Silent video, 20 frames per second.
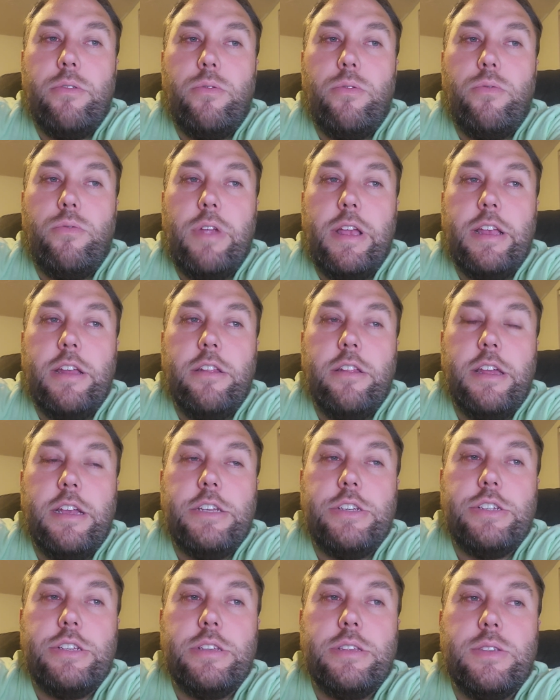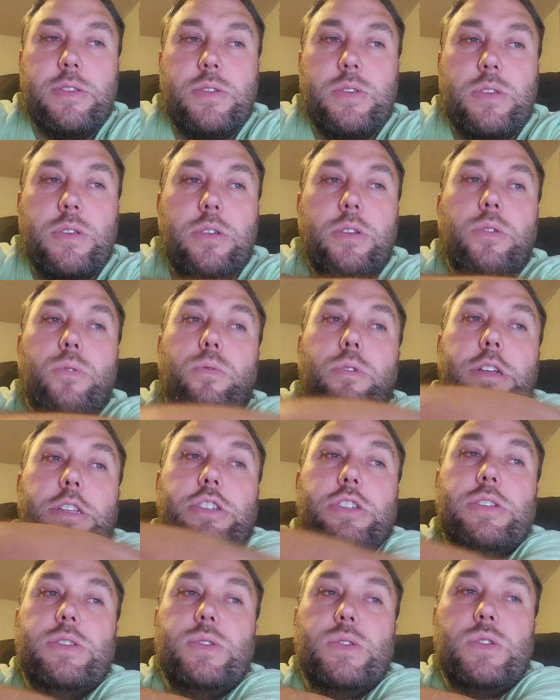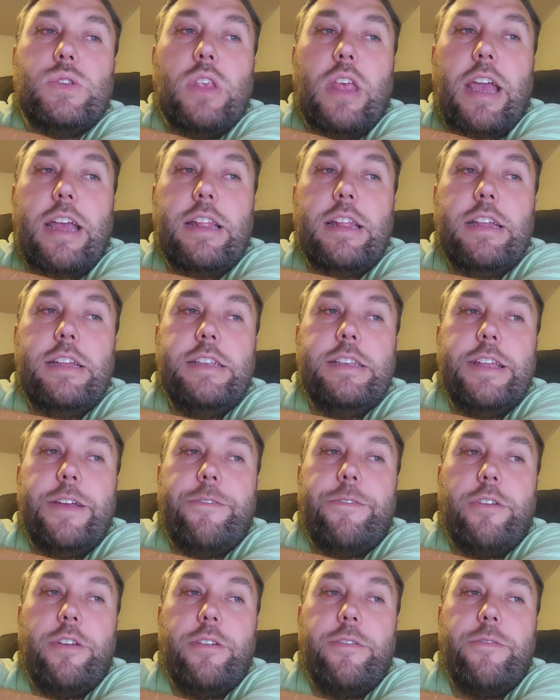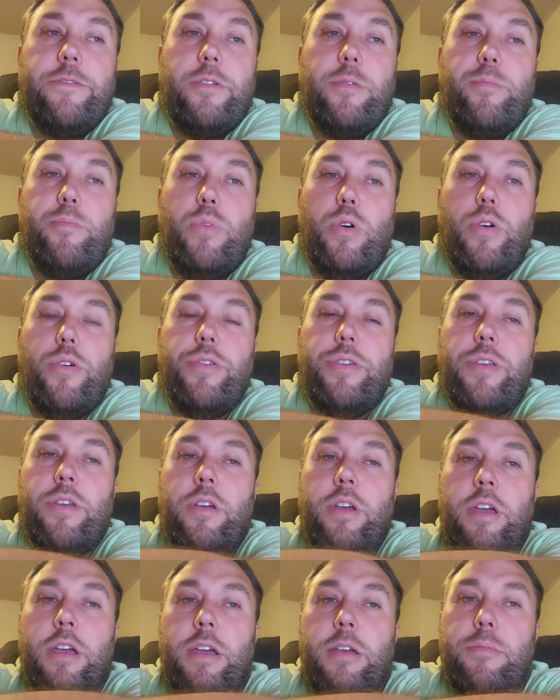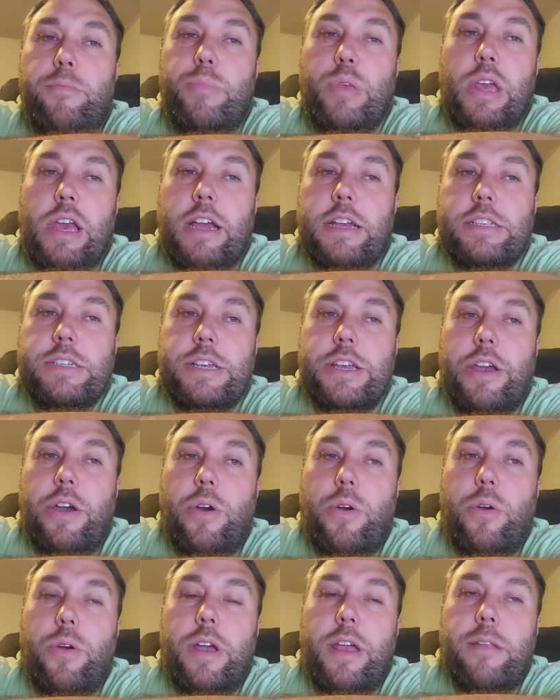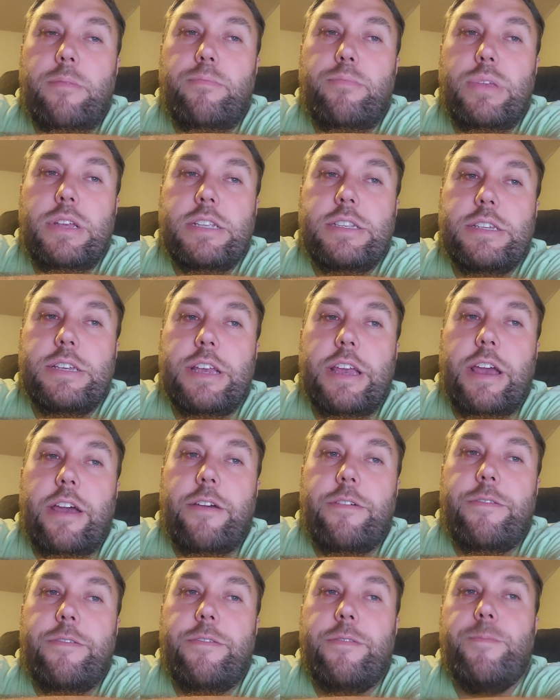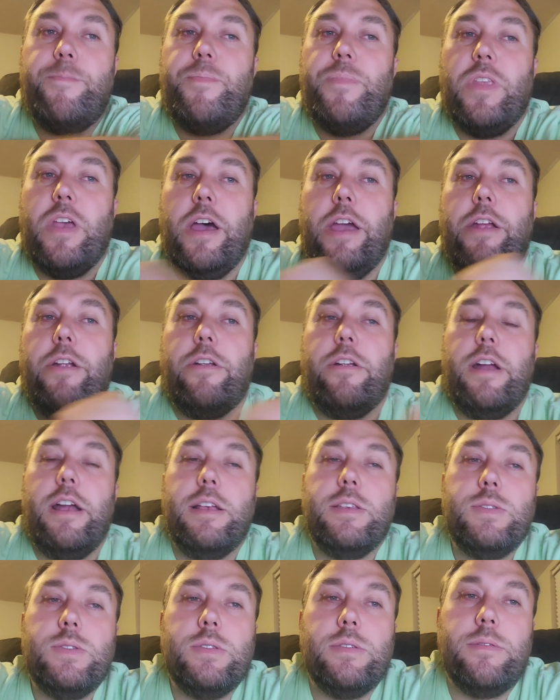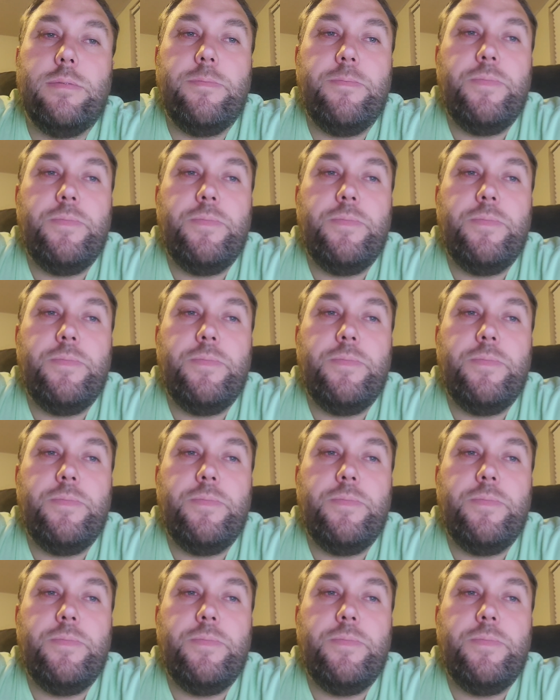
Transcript: regulations, which is slightly different from both BITO and BTF IRS.